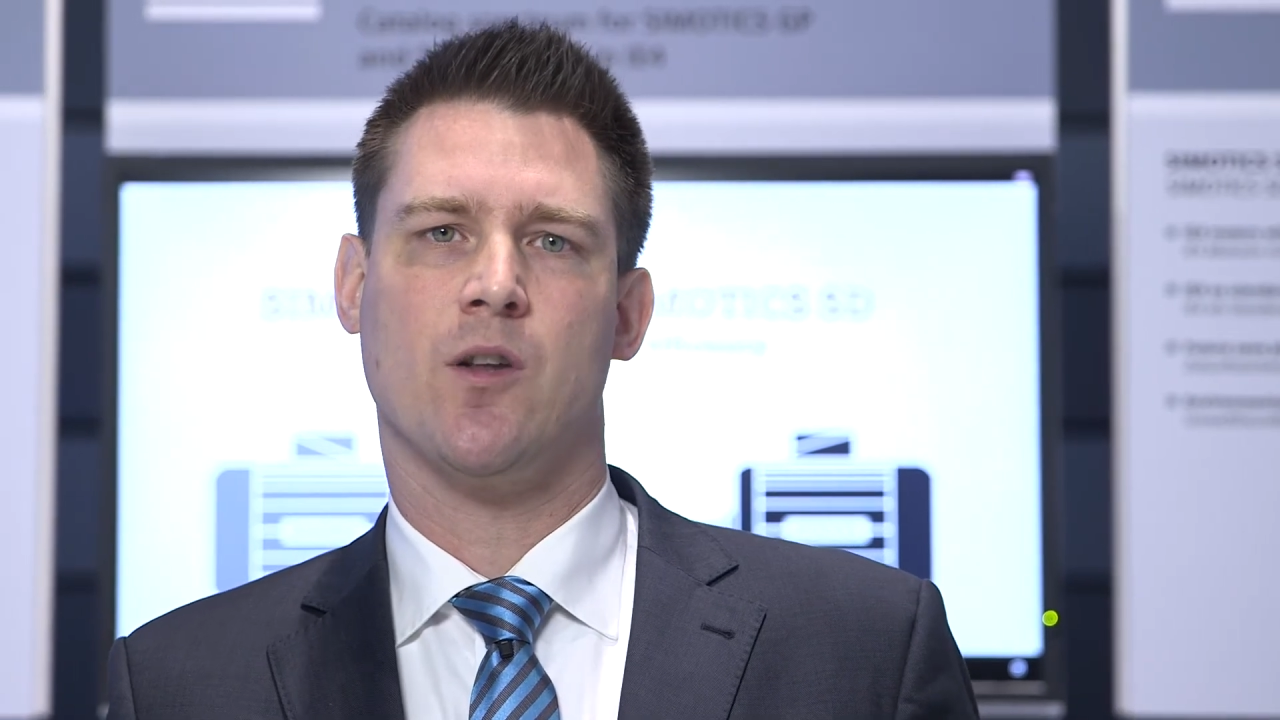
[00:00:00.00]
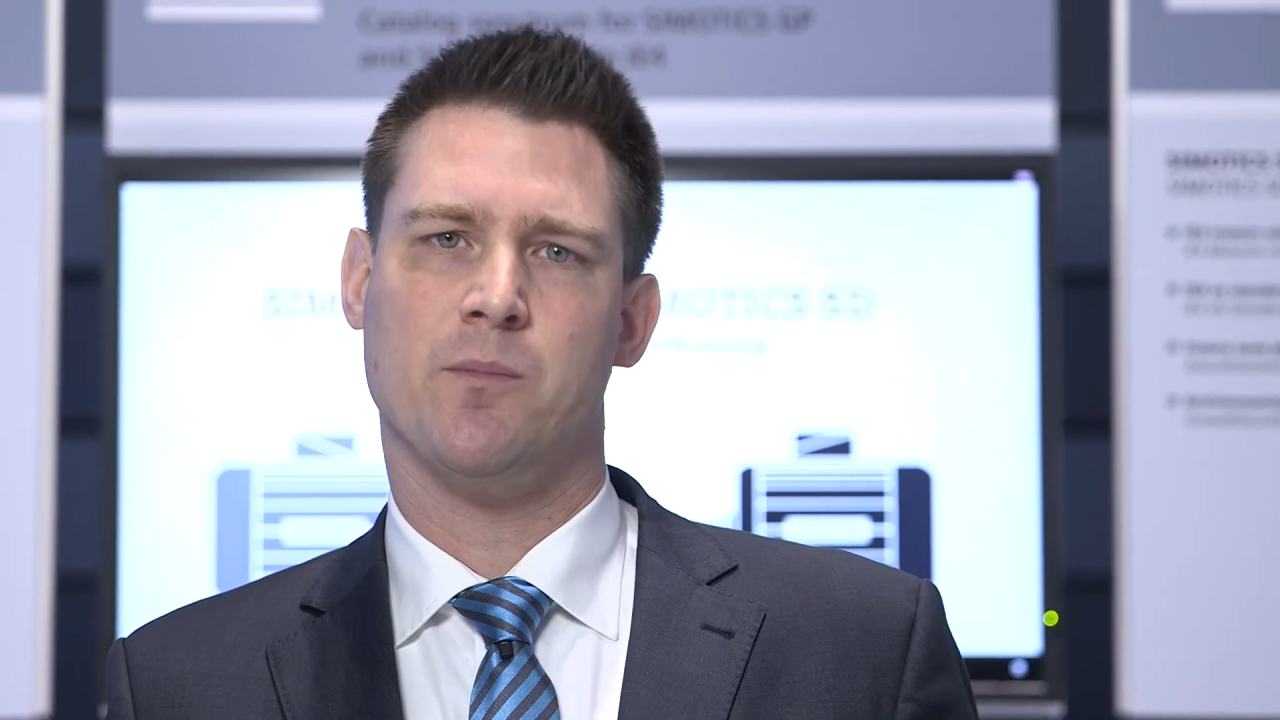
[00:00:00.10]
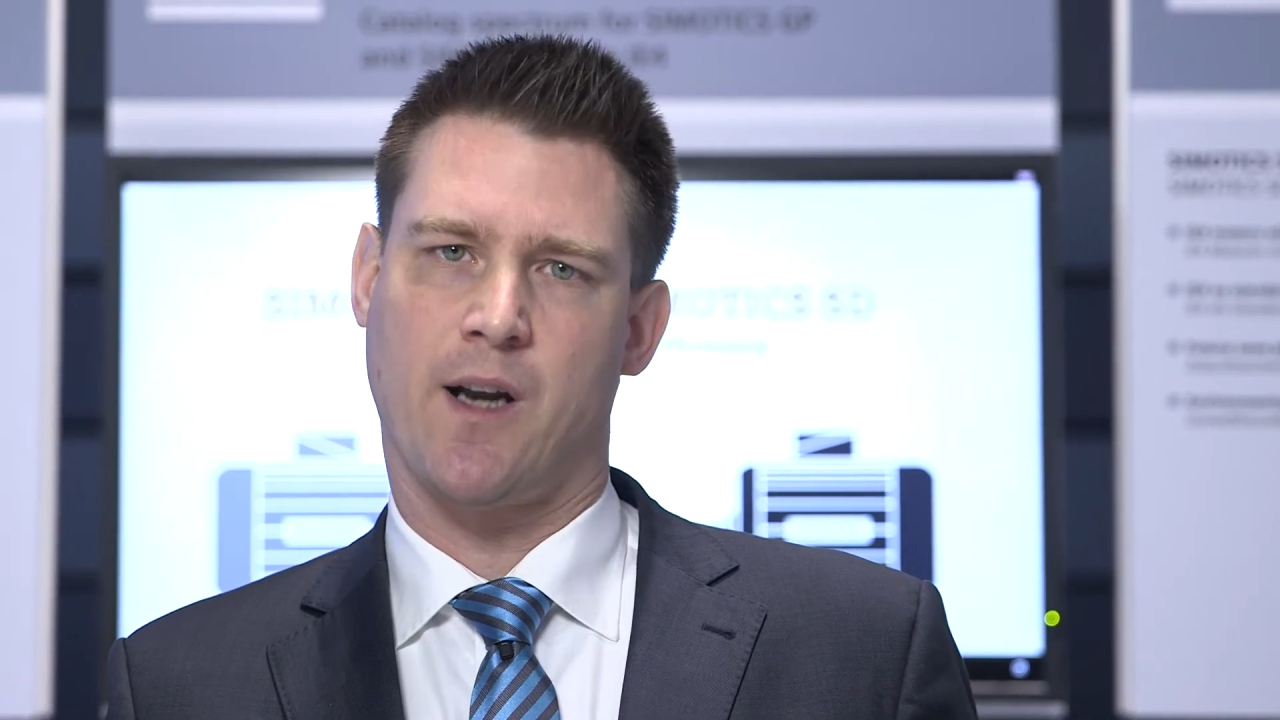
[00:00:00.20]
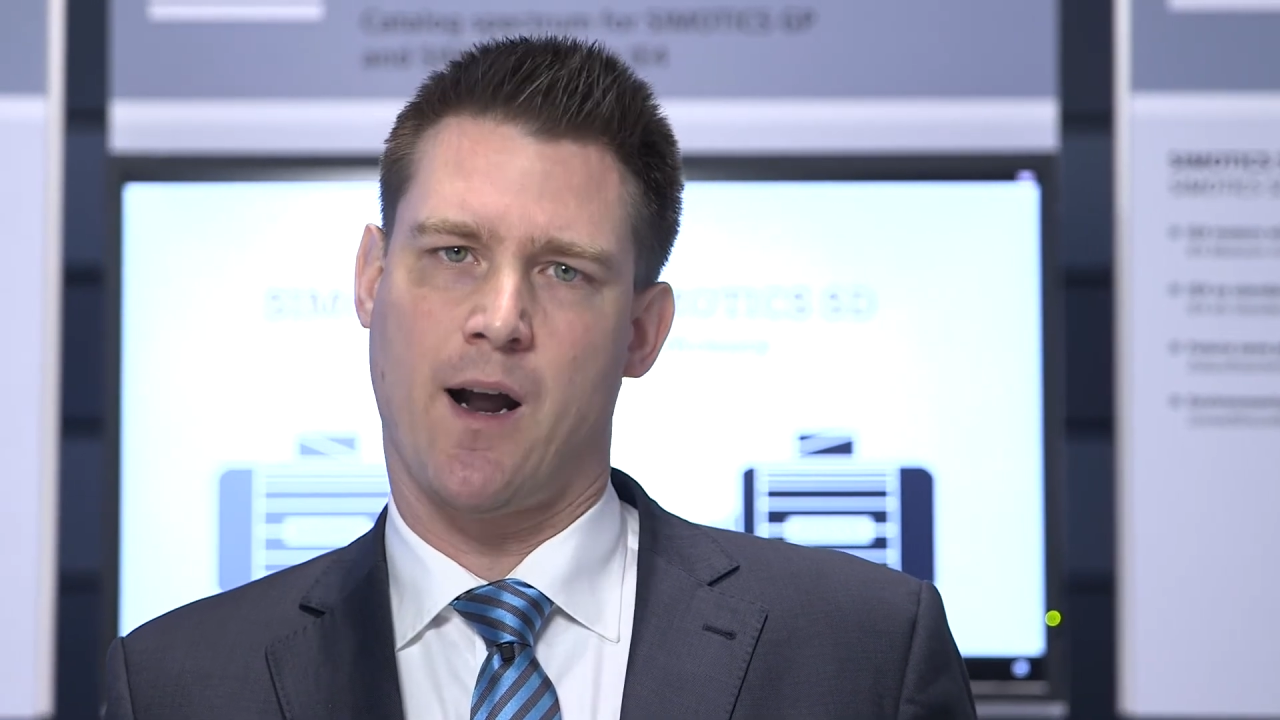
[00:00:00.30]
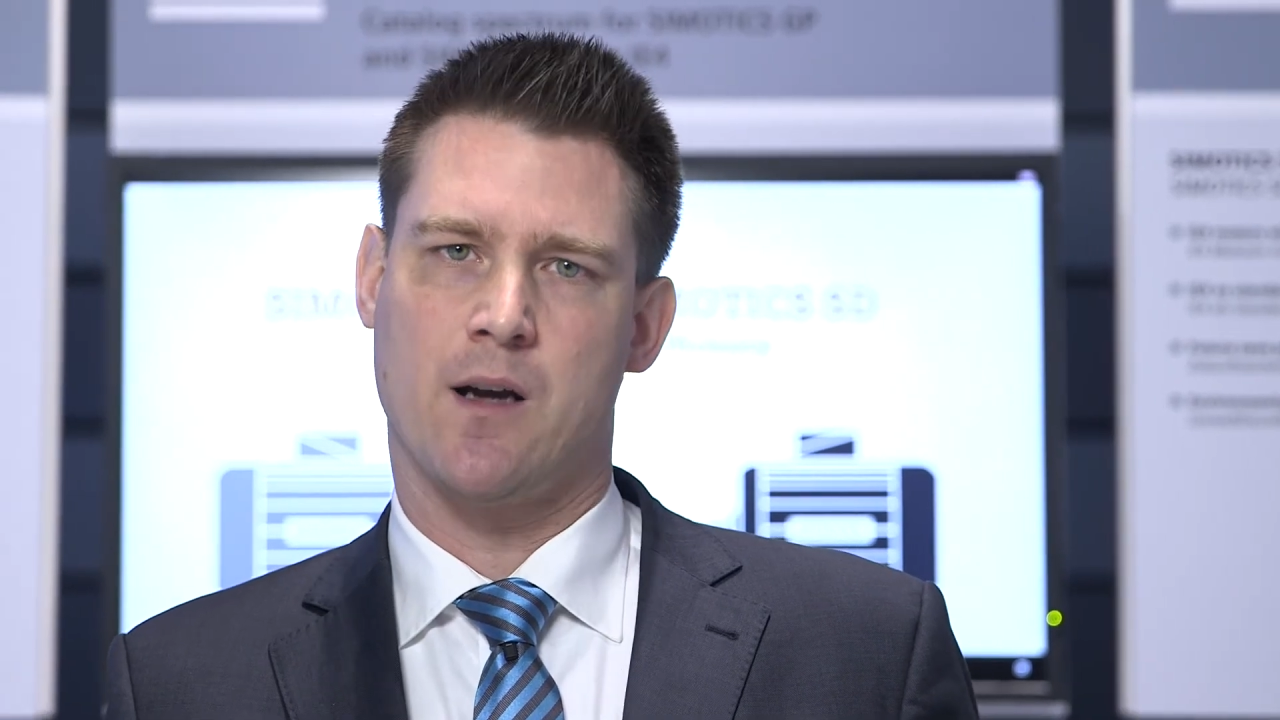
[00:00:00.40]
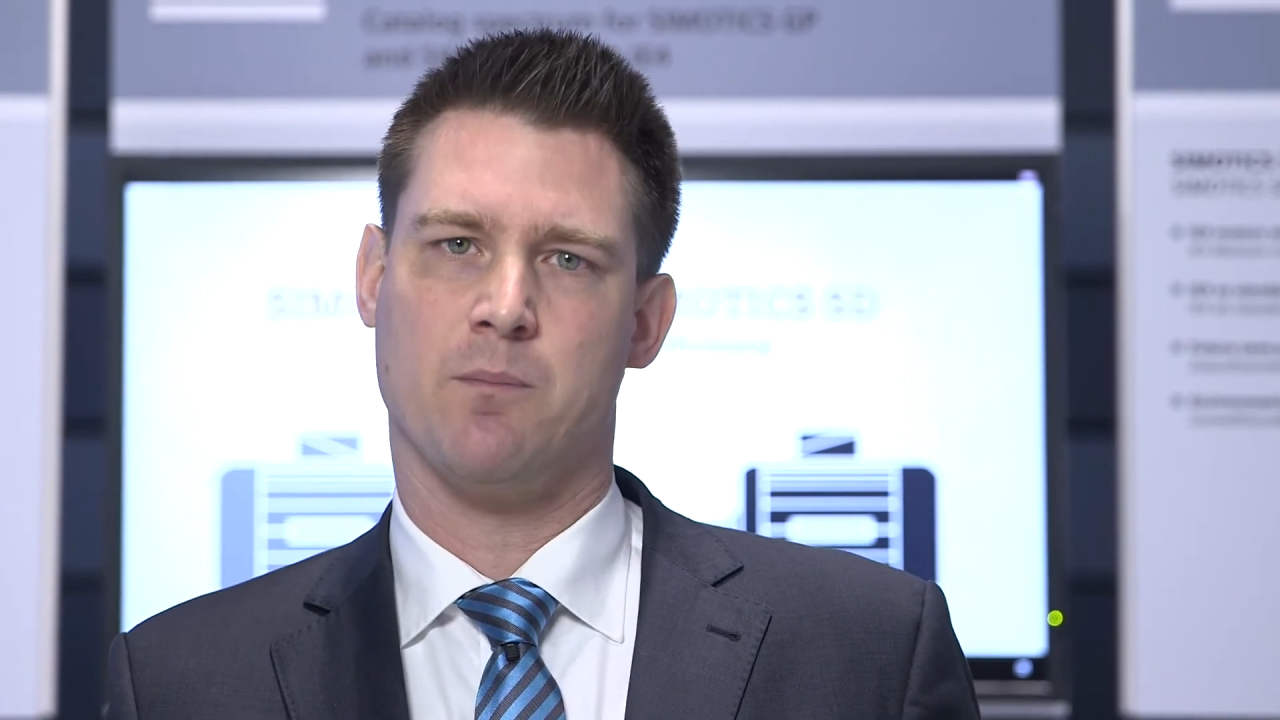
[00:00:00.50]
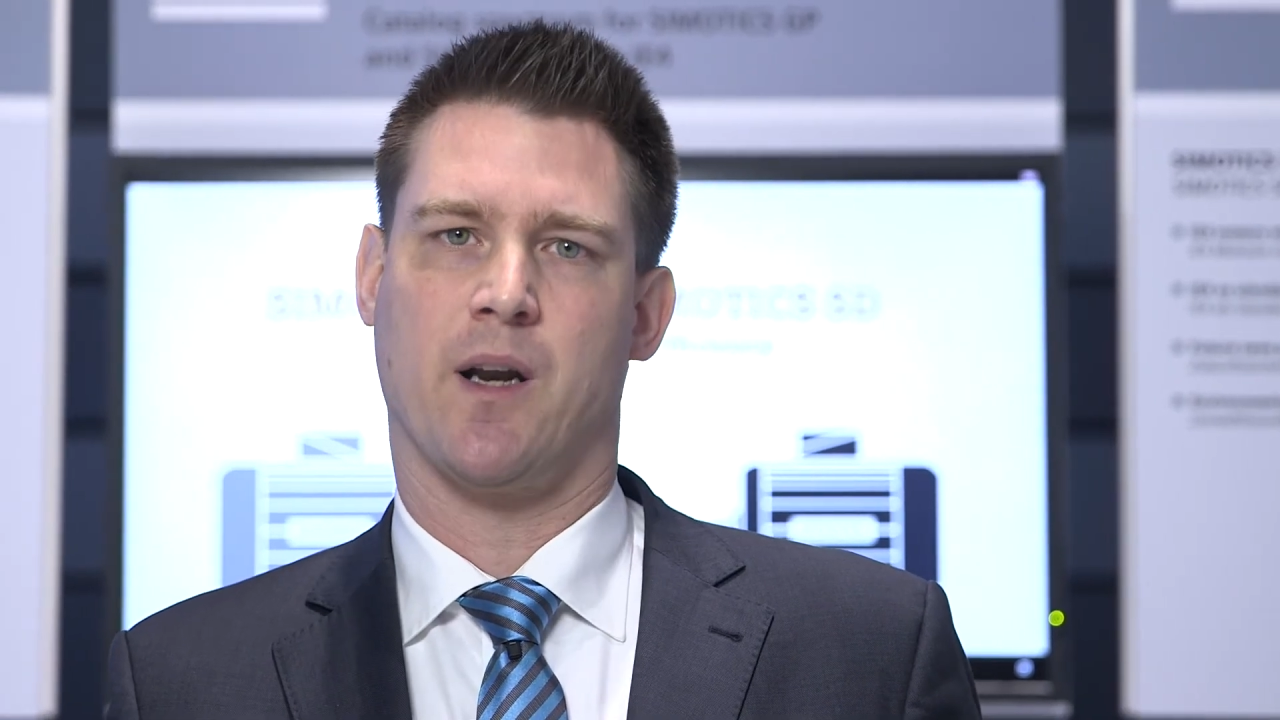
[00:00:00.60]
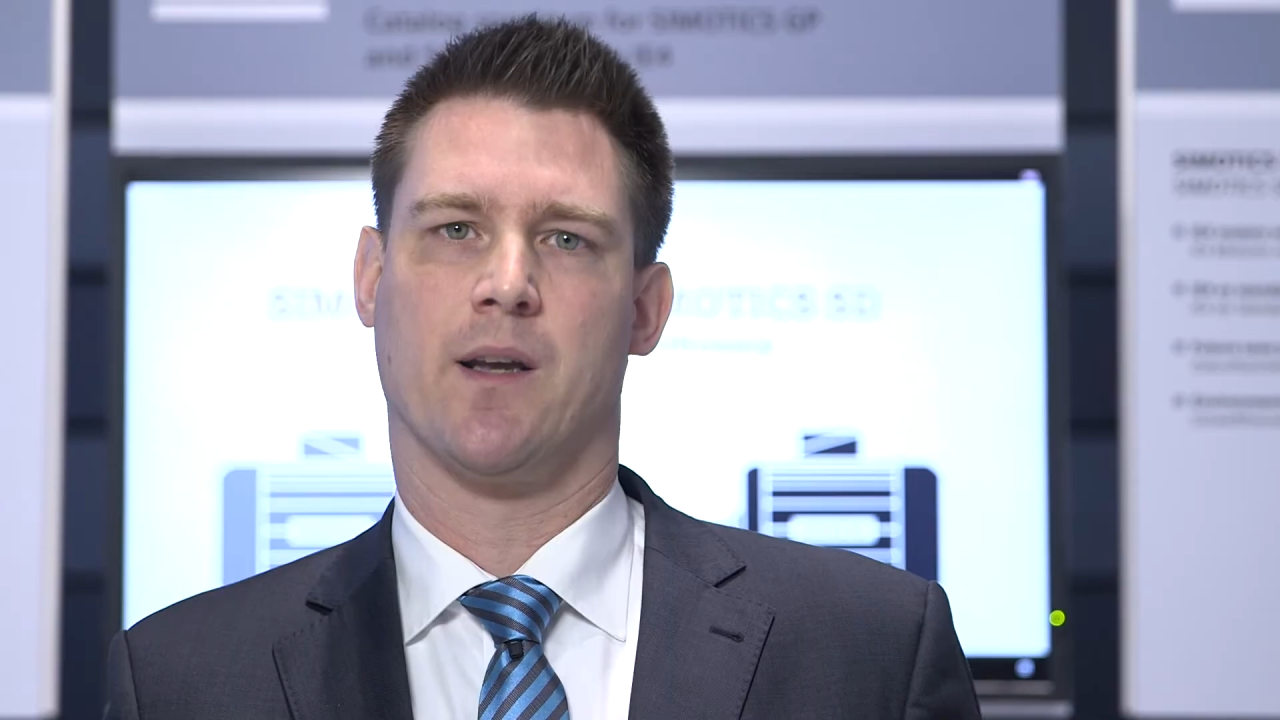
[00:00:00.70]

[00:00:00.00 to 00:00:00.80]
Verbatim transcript: the process